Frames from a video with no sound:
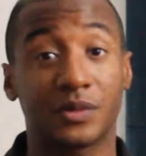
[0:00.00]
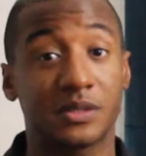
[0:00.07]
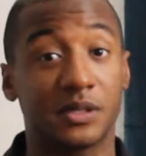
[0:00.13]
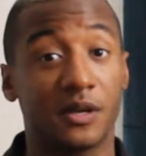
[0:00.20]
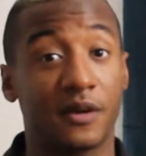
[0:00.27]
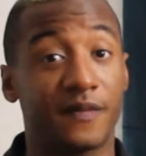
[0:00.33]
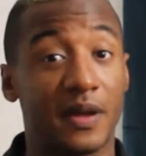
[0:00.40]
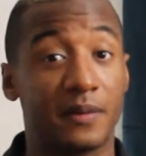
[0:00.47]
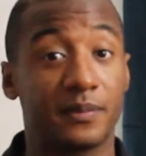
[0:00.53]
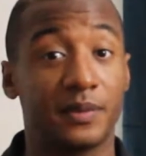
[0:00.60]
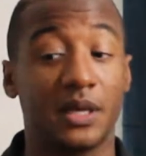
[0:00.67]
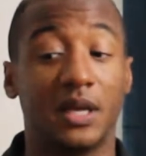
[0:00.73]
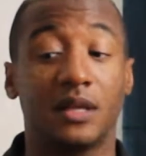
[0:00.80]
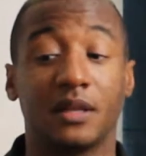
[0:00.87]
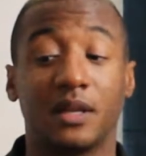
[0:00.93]
runs in your
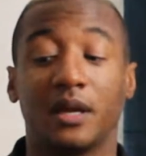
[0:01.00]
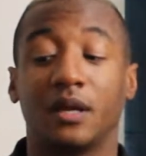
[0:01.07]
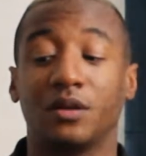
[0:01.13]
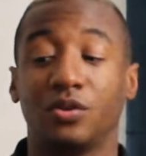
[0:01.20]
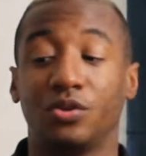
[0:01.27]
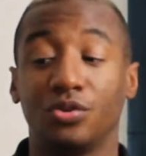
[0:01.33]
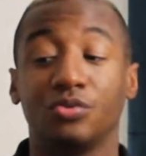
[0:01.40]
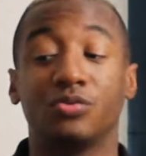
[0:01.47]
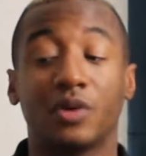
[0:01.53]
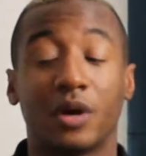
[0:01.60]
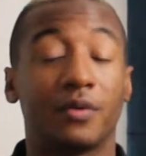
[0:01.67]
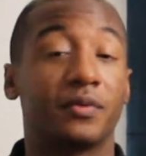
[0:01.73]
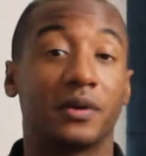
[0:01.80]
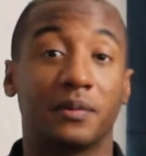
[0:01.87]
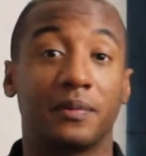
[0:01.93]
family, and that you
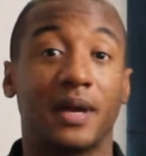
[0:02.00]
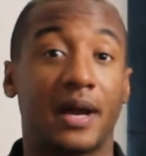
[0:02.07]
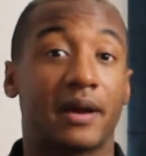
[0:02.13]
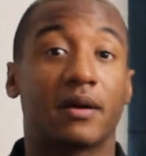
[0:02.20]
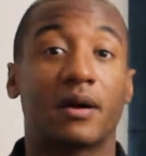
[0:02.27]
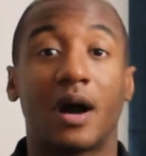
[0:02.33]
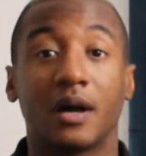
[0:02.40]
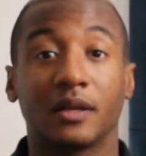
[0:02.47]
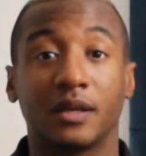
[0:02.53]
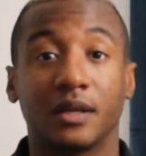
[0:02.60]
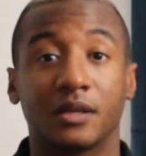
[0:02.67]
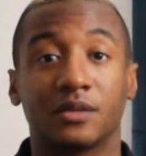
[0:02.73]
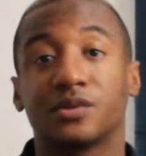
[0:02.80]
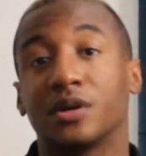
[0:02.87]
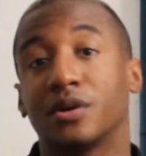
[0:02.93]
don't want to be an alcoholic.
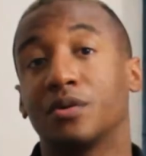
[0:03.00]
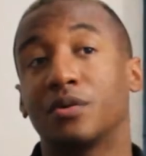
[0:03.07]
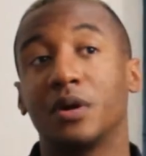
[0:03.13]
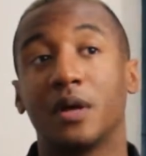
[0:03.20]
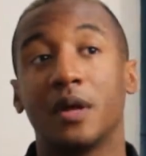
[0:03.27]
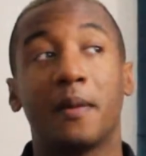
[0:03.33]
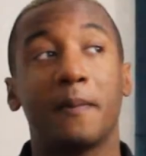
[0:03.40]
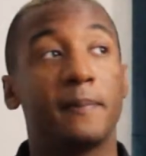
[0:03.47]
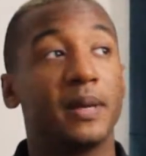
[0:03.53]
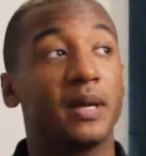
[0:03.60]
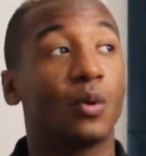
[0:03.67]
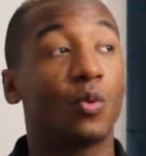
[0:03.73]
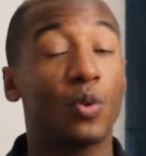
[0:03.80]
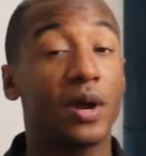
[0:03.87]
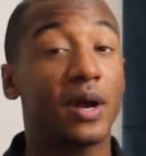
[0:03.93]
So be
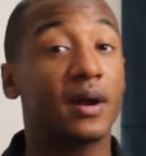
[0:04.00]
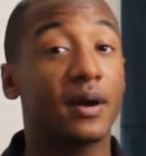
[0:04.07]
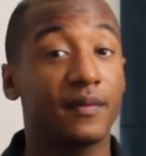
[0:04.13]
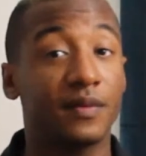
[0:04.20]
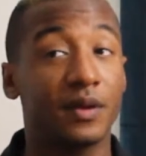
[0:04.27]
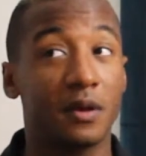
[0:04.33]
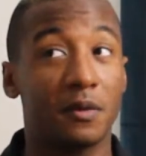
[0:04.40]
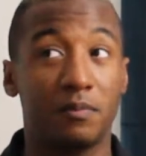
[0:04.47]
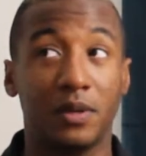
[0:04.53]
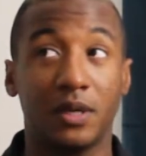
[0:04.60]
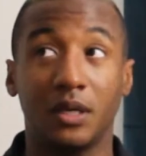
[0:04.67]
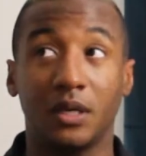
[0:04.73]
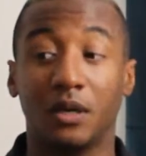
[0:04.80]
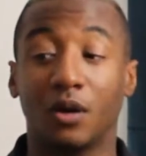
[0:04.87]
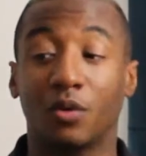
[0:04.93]
aware of it,
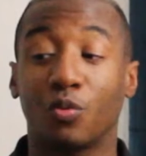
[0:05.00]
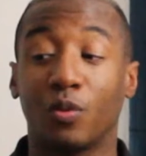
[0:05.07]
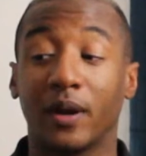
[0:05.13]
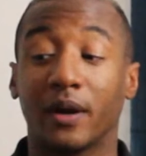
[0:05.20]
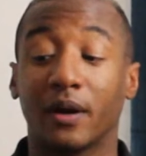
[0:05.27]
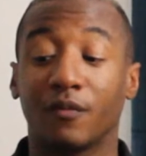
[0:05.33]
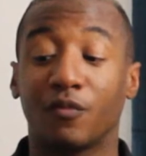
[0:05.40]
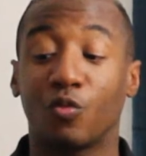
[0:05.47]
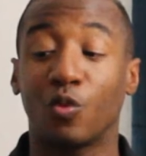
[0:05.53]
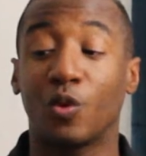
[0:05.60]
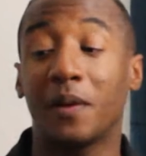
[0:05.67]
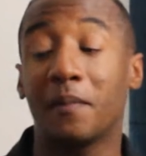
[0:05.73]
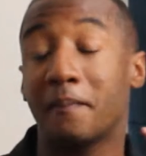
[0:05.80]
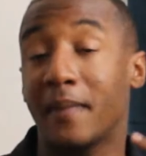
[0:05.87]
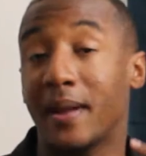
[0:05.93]
be aware of
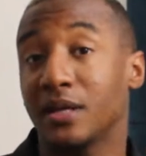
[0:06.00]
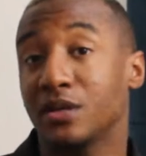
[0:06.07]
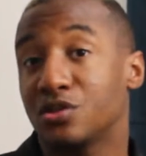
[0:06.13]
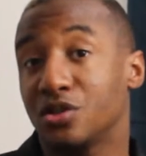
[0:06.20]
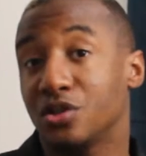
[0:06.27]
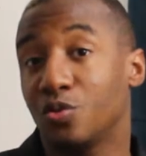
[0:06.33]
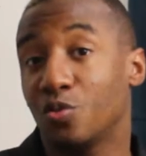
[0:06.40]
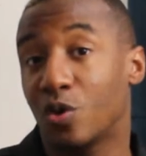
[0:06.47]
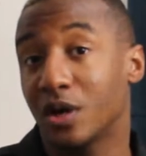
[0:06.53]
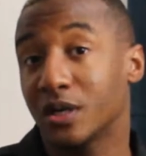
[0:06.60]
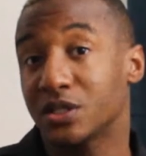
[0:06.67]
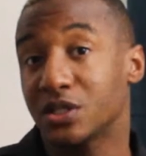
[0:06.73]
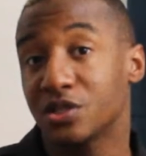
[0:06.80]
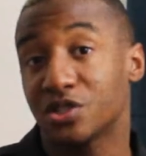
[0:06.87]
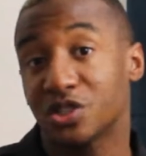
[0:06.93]
what makes you want
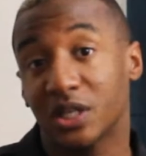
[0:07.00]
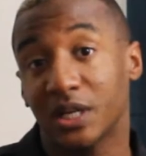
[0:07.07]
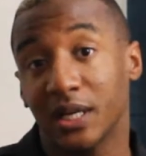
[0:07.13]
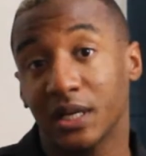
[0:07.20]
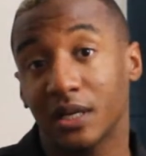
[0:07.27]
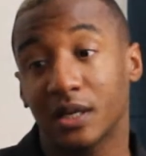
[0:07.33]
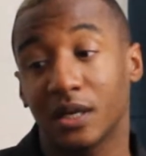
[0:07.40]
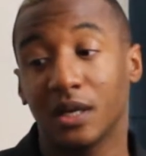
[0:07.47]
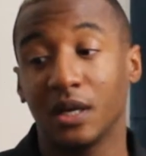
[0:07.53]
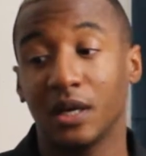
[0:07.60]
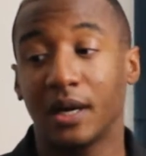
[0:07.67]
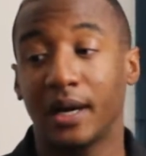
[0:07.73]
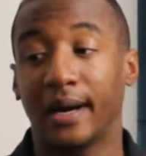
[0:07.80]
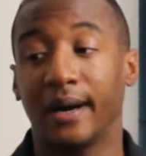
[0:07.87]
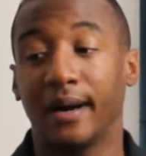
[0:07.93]
to drink,
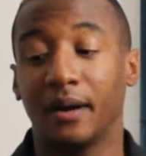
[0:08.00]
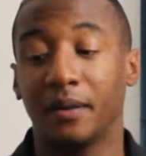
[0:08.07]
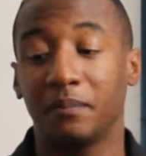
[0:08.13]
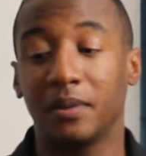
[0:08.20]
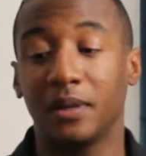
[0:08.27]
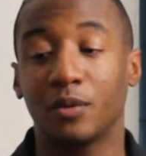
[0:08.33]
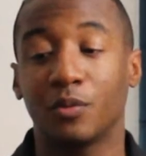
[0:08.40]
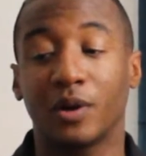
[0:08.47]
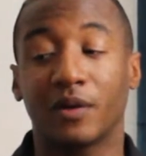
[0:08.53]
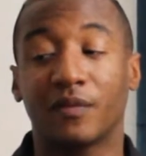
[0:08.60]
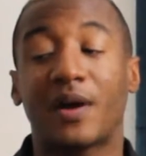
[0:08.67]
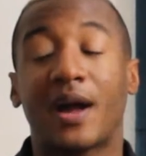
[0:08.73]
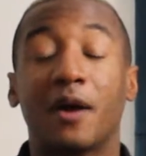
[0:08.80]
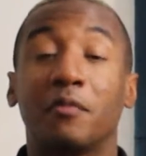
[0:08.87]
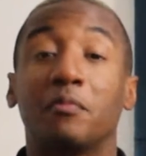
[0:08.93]
be aware of
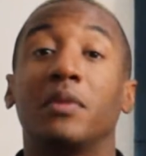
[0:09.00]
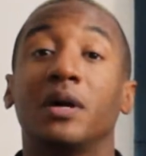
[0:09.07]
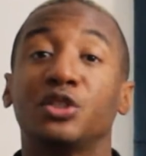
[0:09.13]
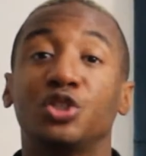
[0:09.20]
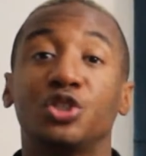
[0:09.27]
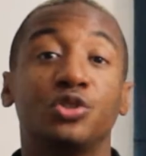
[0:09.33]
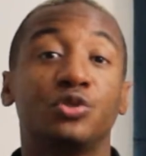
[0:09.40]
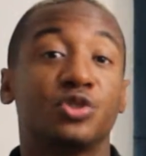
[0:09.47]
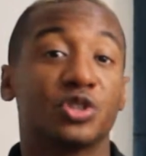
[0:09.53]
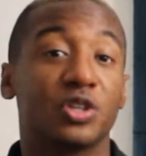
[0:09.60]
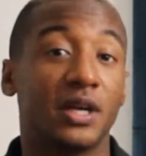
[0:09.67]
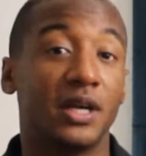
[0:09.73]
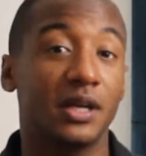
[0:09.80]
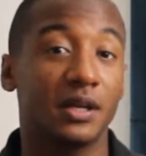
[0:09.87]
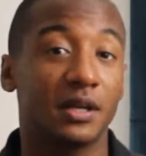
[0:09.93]
how much you
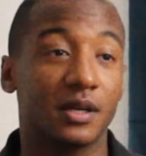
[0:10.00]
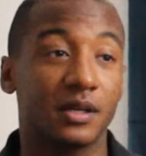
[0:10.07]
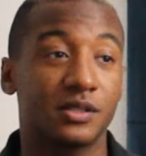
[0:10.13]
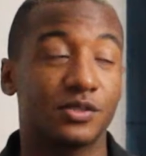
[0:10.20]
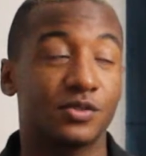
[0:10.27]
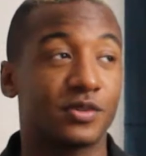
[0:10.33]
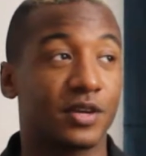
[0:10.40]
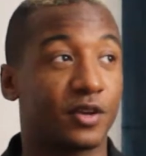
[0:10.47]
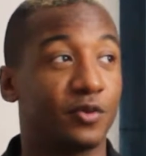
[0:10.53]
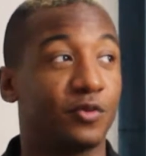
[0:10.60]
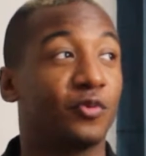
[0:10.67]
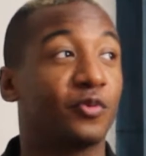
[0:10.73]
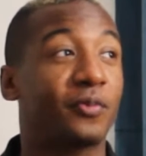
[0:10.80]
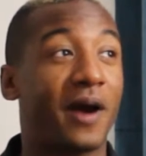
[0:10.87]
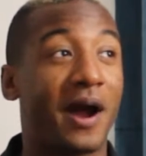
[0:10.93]
drink. She was like, you
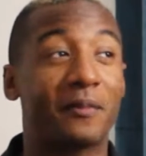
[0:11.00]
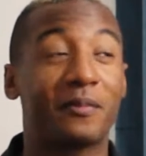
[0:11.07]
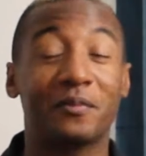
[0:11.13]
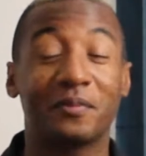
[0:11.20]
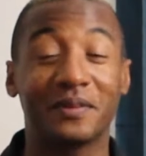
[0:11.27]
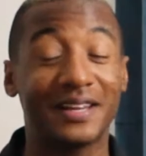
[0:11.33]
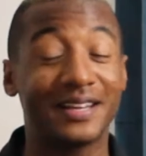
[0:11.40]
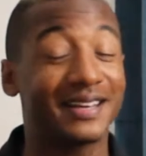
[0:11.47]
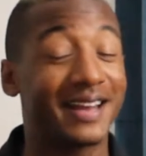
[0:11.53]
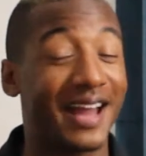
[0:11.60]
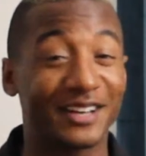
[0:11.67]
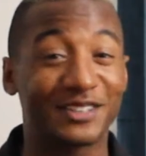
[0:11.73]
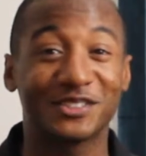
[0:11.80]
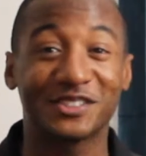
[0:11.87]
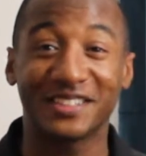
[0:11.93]
will probably
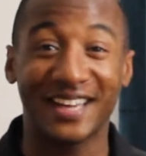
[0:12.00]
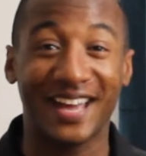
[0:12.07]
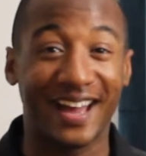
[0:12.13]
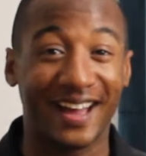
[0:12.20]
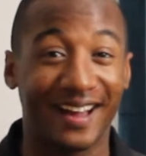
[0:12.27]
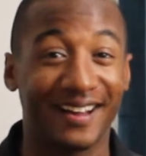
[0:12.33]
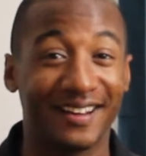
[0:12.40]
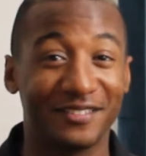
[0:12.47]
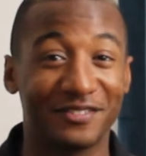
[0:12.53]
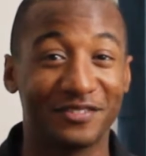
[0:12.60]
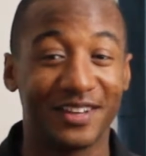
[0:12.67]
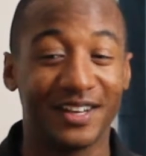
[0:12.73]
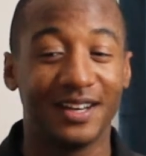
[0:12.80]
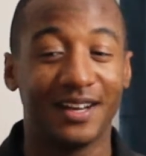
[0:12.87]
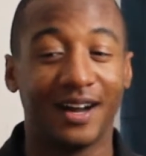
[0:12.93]
naturally have
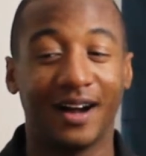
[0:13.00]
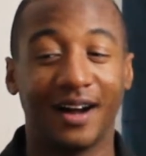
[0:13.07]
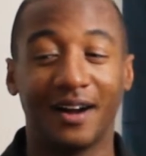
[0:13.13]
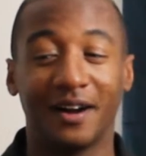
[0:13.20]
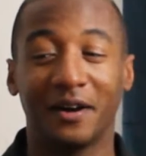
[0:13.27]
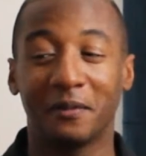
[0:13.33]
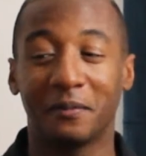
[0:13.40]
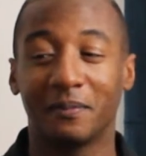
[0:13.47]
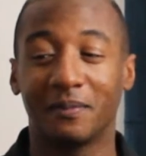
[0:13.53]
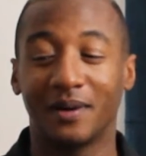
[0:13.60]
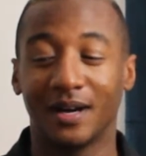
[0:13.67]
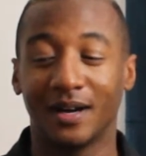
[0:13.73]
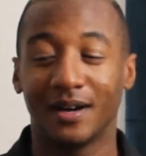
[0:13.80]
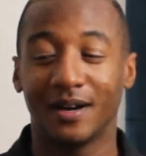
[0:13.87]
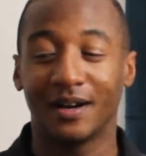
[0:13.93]
a
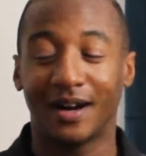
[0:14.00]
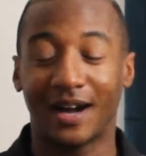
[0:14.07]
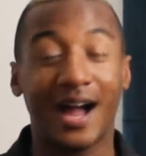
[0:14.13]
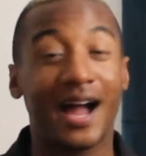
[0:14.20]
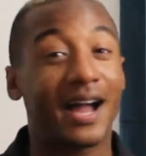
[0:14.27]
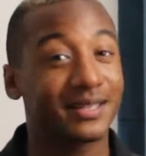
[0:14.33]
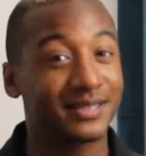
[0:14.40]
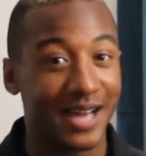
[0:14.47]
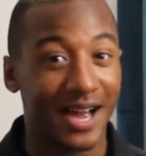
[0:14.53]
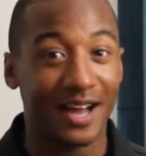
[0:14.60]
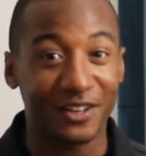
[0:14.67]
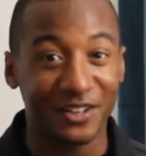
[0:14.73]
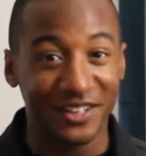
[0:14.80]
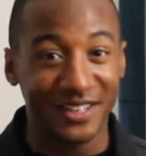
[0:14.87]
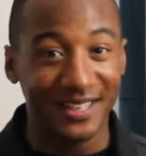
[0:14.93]
high
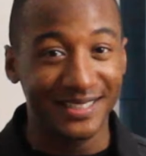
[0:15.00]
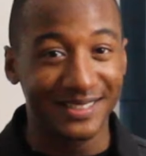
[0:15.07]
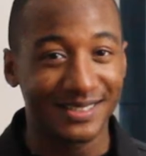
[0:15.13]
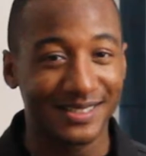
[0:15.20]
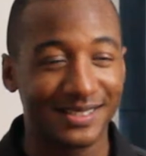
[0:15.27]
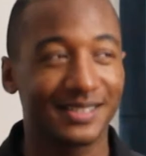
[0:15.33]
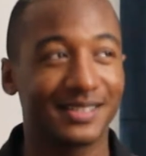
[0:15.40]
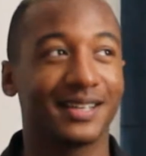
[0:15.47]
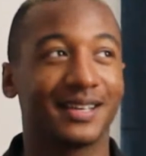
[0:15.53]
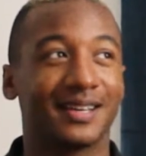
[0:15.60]
tolerance.